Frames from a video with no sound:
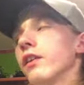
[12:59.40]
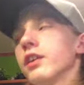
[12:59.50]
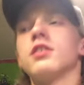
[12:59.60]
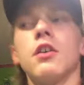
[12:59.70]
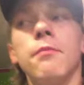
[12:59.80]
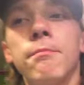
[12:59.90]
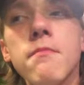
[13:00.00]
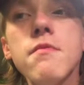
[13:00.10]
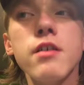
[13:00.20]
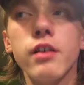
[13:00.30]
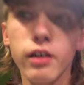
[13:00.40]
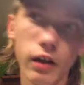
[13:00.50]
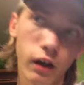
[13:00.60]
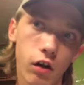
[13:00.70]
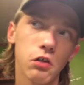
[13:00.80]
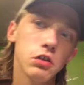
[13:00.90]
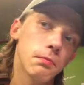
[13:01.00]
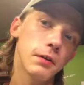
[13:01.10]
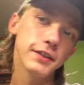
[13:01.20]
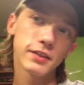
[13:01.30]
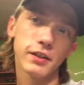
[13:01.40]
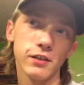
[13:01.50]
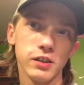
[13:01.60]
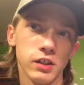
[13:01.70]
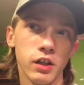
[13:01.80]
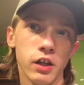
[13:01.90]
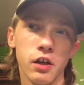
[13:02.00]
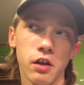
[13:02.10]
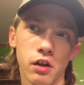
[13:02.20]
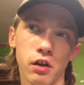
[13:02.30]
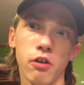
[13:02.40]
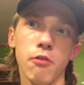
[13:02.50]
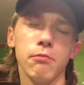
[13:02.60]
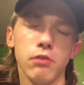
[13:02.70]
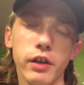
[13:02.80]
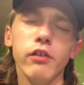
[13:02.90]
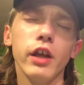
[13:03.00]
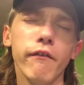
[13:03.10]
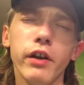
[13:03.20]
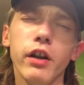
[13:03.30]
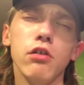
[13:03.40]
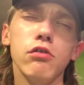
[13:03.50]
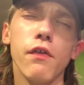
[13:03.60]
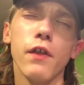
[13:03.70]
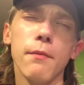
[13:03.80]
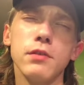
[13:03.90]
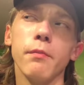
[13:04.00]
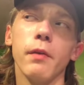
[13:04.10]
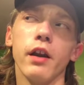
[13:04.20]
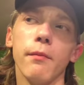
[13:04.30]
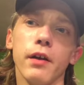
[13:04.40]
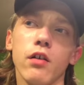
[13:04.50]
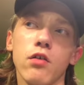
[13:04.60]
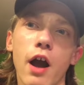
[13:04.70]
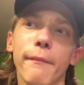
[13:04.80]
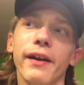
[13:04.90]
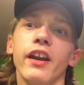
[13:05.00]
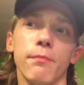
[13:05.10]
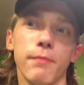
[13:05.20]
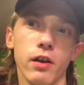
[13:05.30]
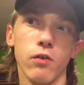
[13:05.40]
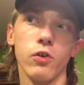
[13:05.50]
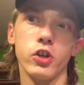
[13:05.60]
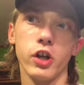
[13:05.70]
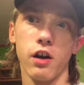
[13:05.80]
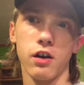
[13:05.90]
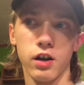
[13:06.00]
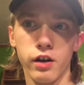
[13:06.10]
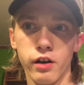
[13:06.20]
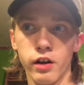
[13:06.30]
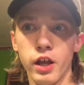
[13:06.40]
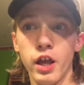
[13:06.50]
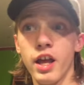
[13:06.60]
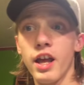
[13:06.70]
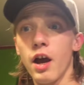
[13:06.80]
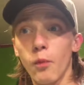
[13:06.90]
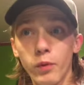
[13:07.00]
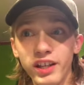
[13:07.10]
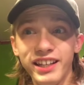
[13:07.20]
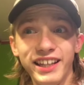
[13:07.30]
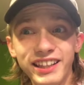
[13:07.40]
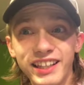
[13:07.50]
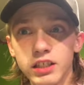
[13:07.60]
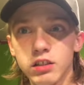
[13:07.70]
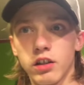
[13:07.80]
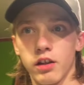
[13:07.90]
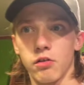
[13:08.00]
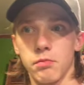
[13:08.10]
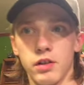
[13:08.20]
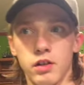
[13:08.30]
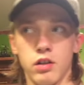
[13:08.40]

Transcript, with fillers: this, all depressed like this, Give that video a thumbs up and a big old comment a big old share. We need this to help.